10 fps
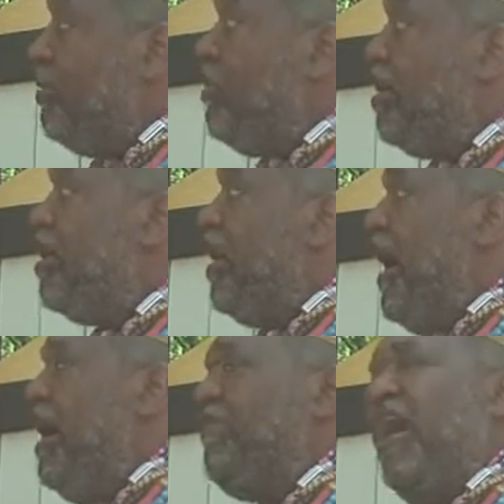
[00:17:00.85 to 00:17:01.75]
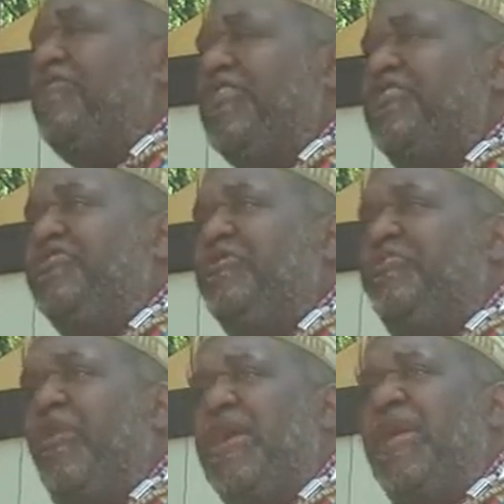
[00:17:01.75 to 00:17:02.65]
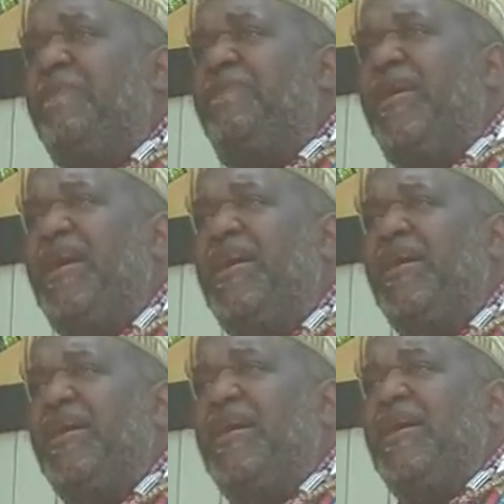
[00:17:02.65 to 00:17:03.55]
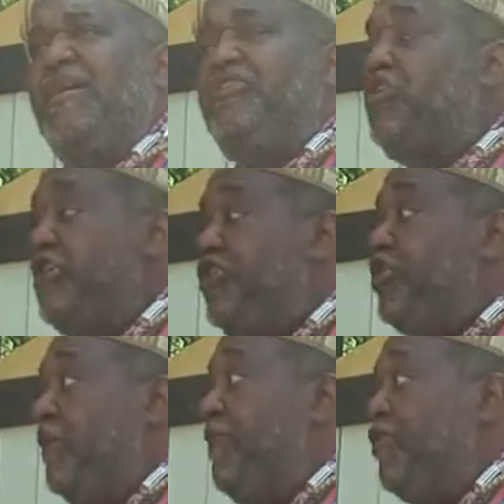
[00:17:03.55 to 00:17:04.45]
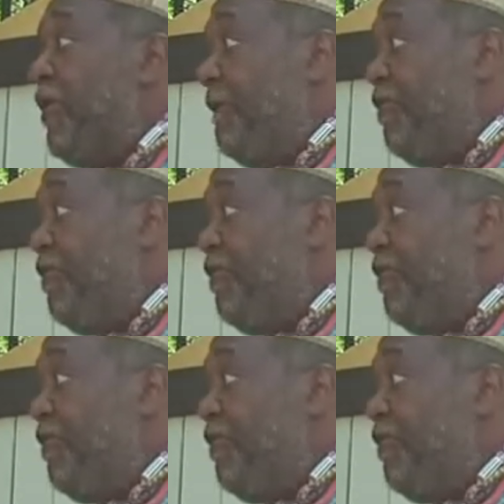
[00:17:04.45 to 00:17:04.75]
Well, I'm awfully disappointed, but you could build a